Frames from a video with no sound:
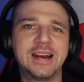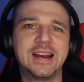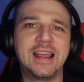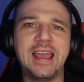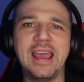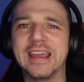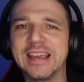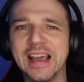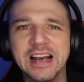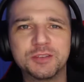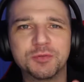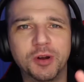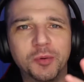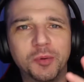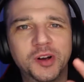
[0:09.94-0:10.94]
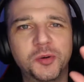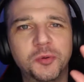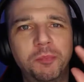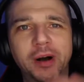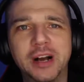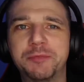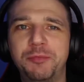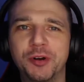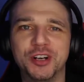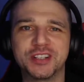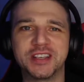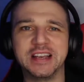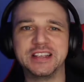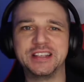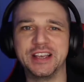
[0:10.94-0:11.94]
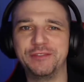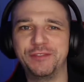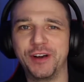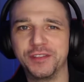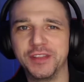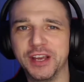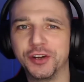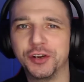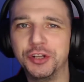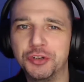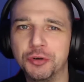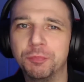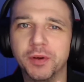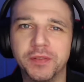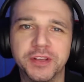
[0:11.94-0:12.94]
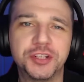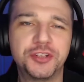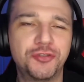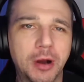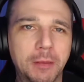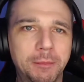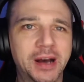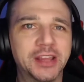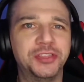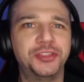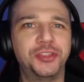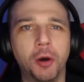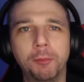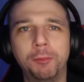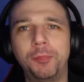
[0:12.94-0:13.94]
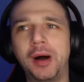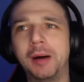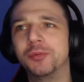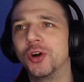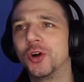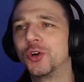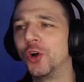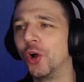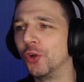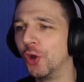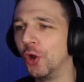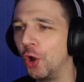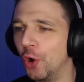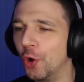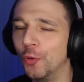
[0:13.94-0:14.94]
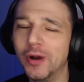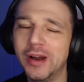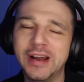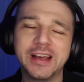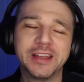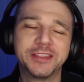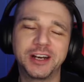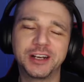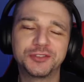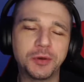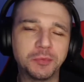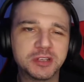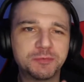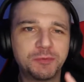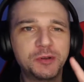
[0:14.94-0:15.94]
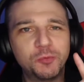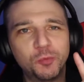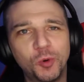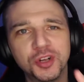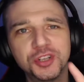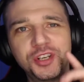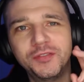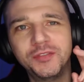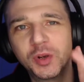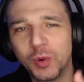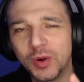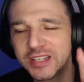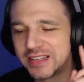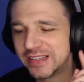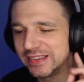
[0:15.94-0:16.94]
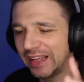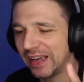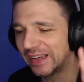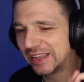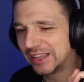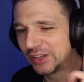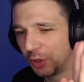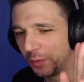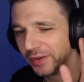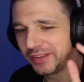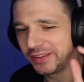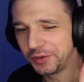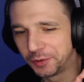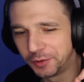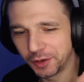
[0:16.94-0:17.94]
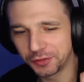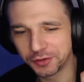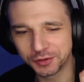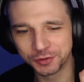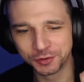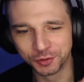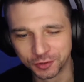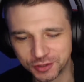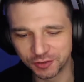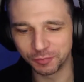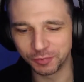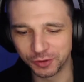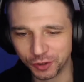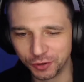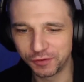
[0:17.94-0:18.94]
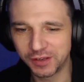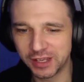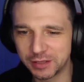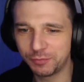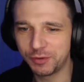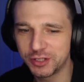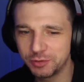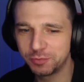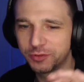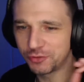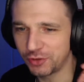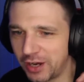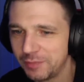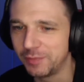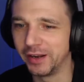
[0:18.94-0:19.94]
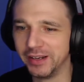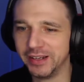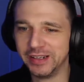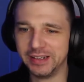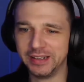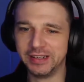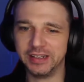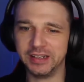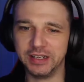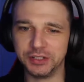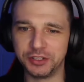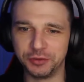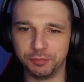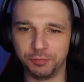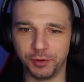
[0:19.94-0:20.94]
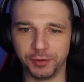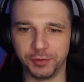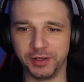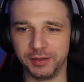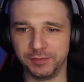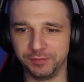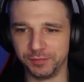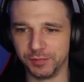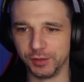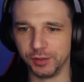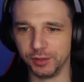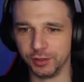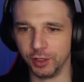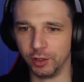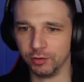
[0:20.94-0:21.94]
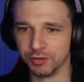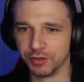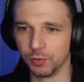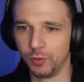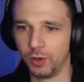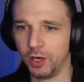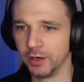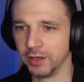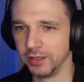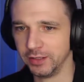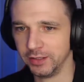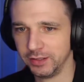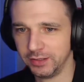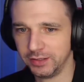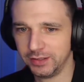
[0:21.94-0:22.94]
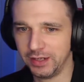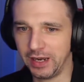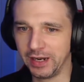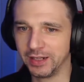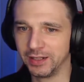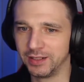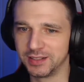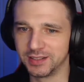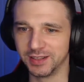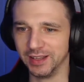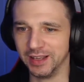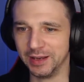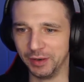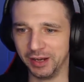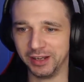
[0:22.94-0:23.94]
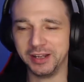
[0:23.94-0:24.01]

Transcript: Hey guys, welcome back. But I'll stay safe out there. Gonna jump on this track by Don Pablo called Who. Thanks everybody's been watching, requesting, liking, commenting, doing all the good stuff. But don't forget to press subscribe on. Let's jump onto it. Yo, there's a warning and a disclaimer.